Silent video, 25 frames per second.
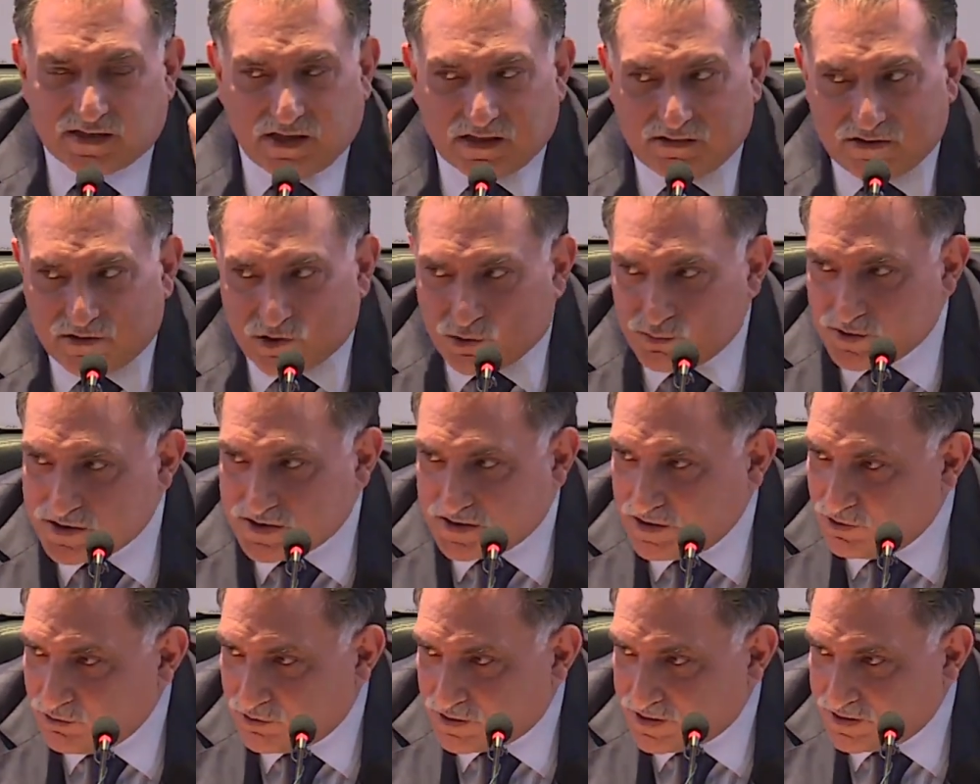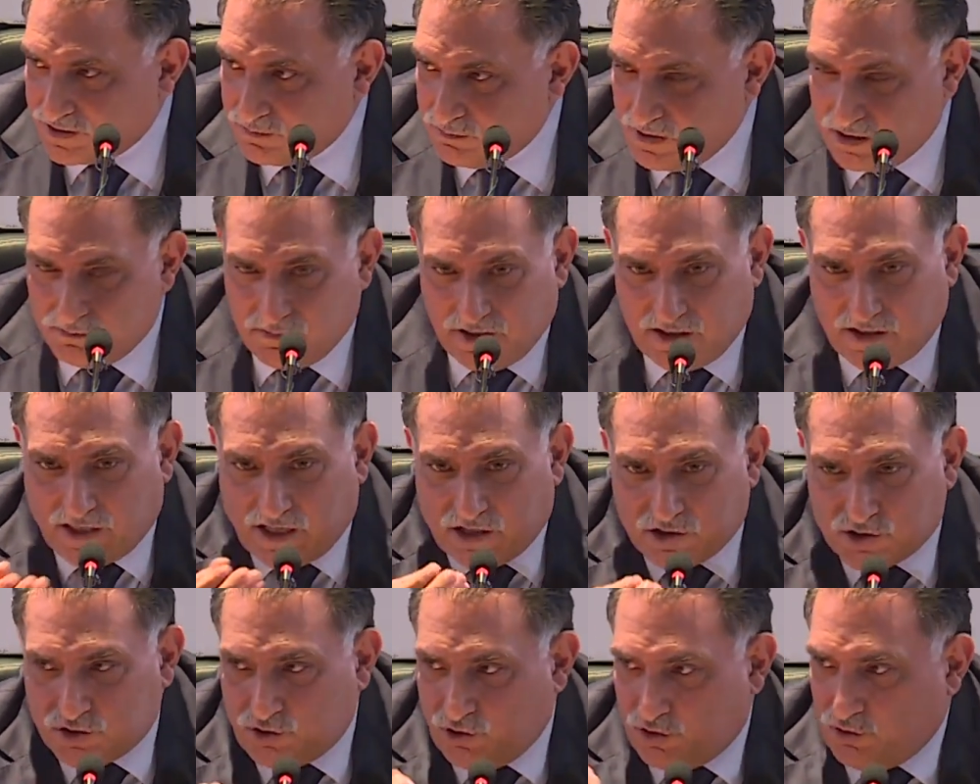Palestinians in
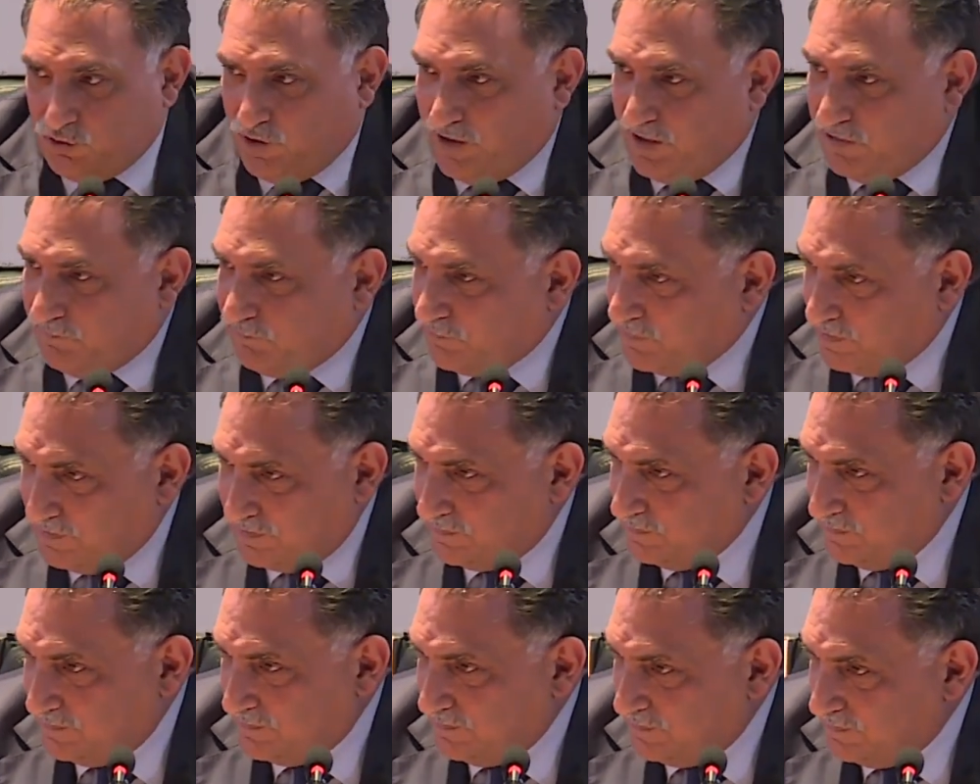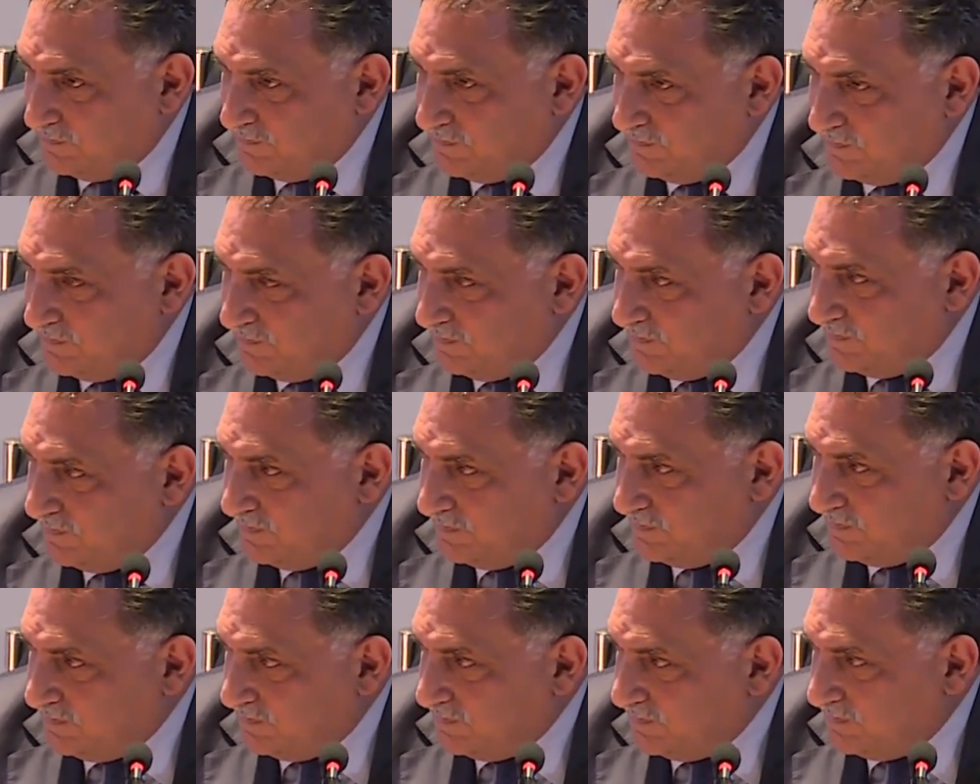Gaza and the
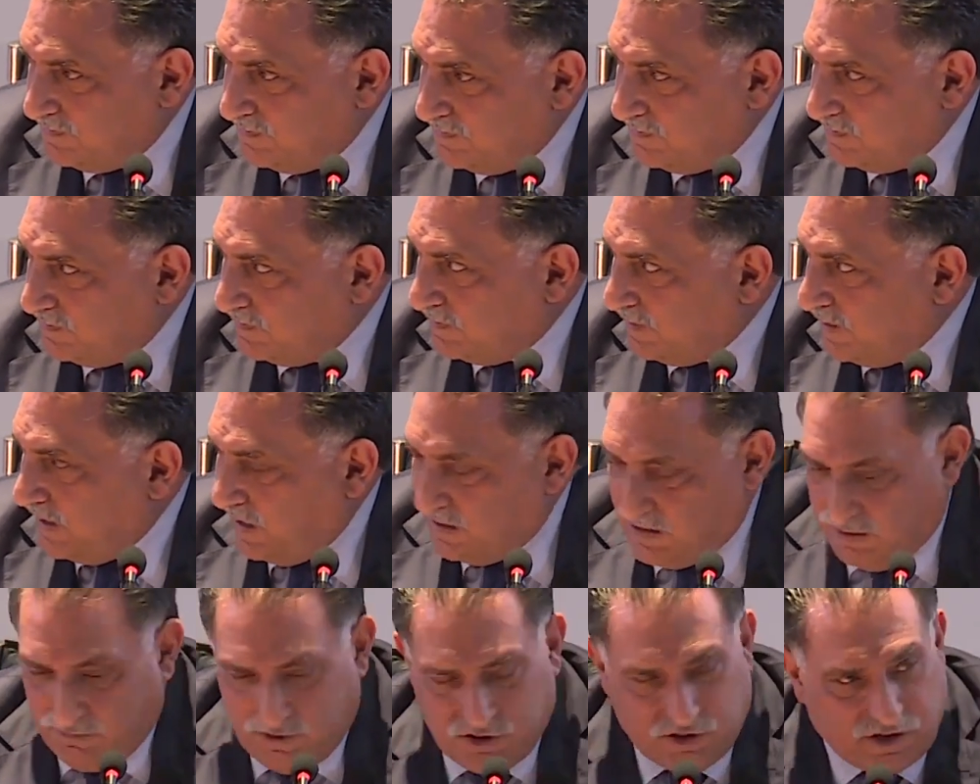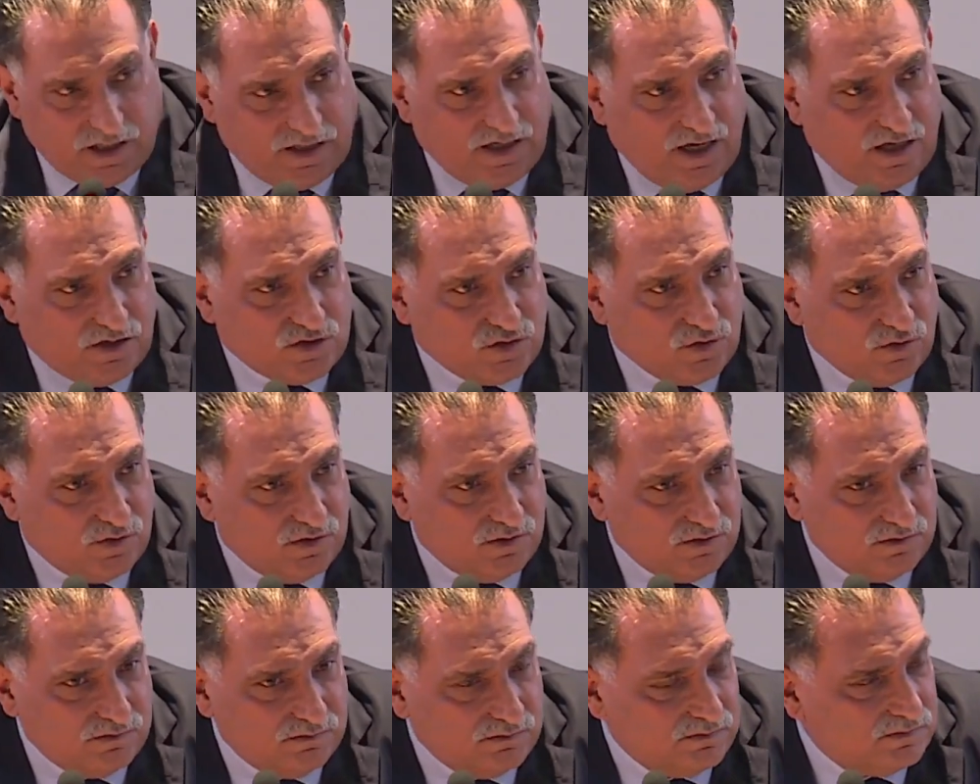West Bank, where do they
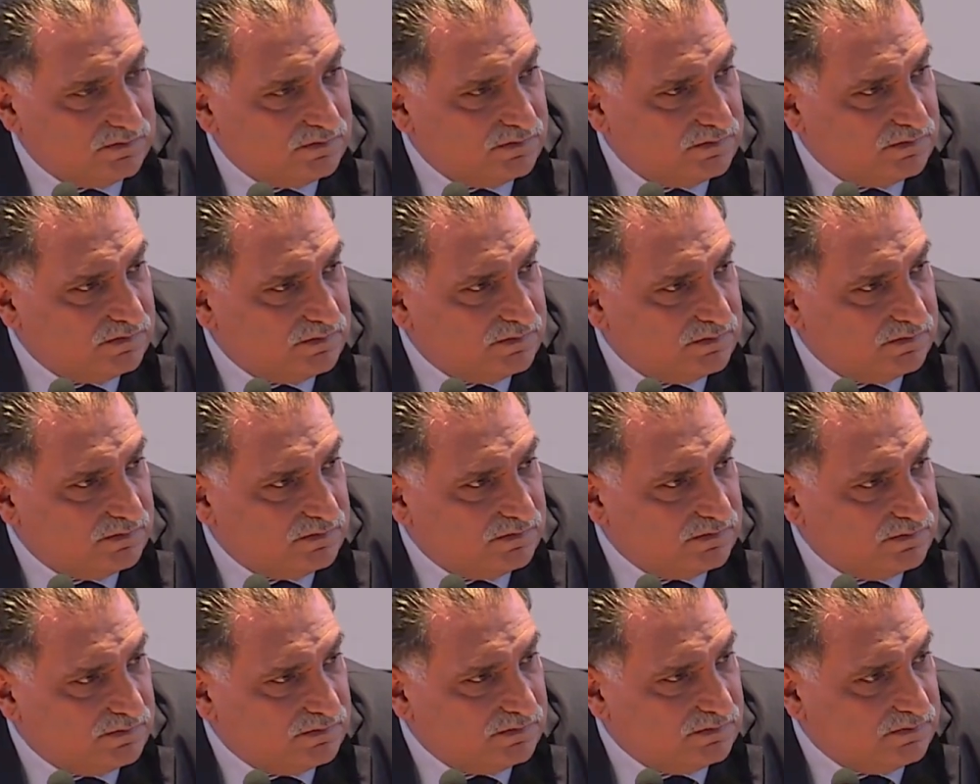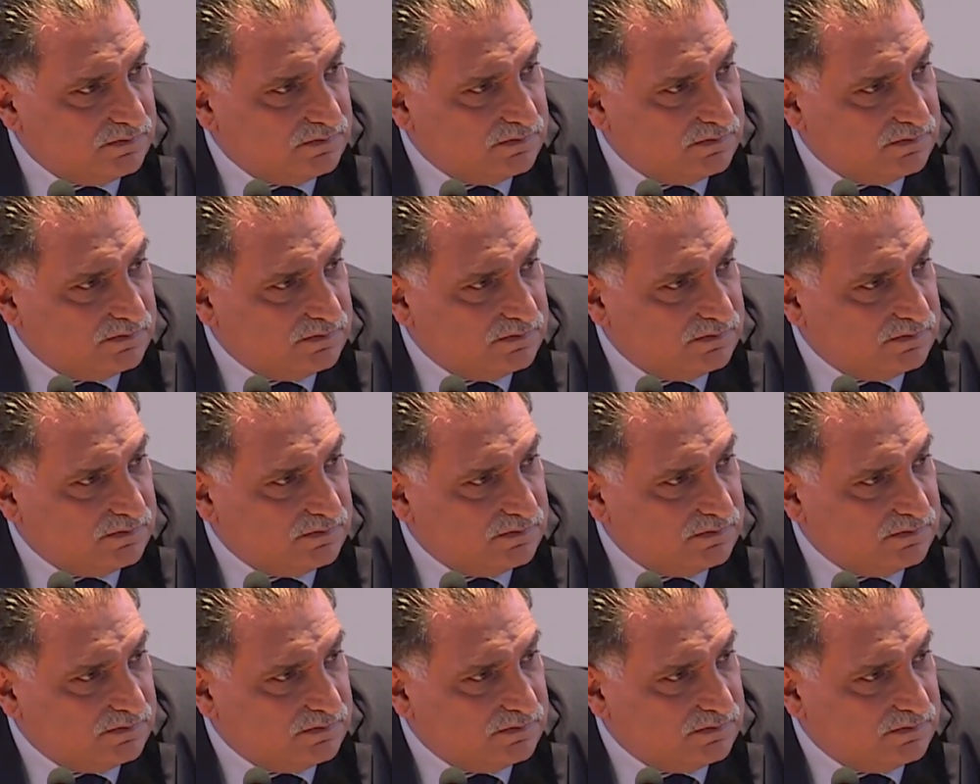export and import things?